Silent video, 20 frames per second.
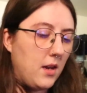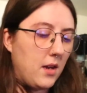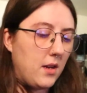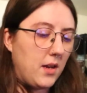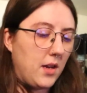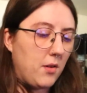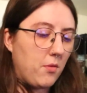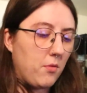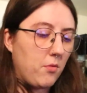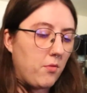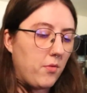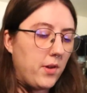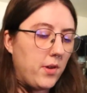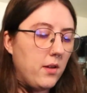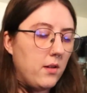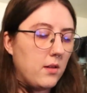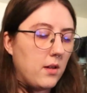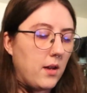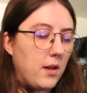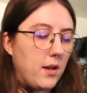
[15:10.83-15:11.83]
and I
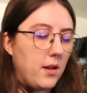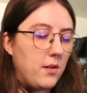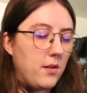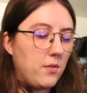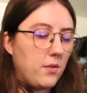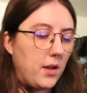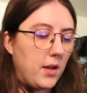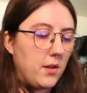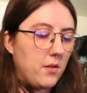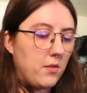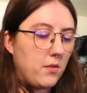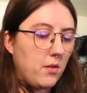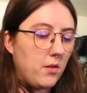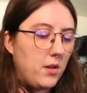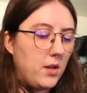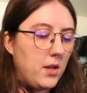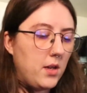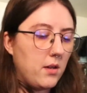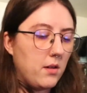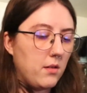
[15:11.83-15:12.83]
realized I had
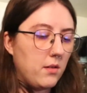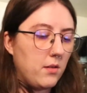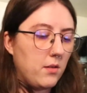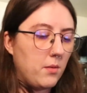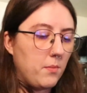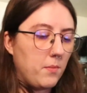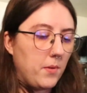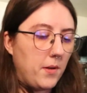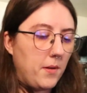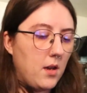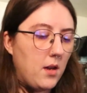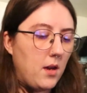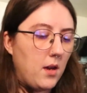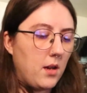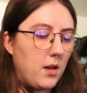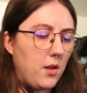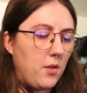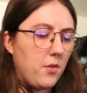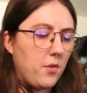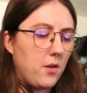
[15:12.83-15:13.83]
started it a little bit and
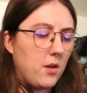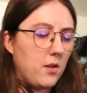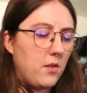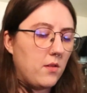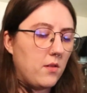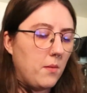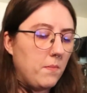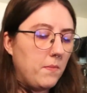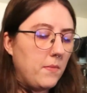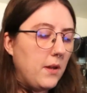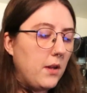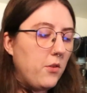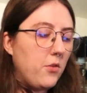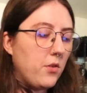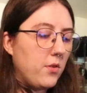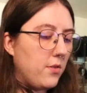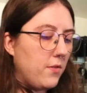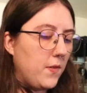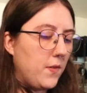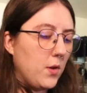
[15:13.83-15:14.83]
I thought something
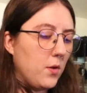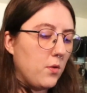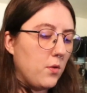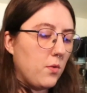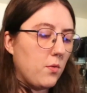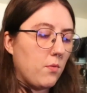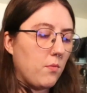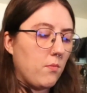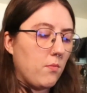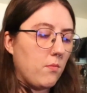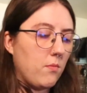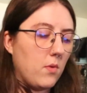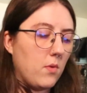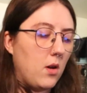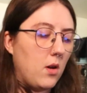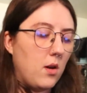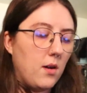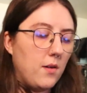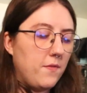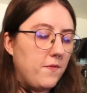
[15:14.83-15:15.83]
just feels
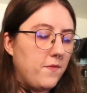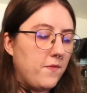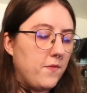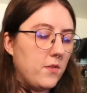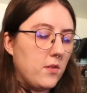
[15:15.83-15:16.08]
off.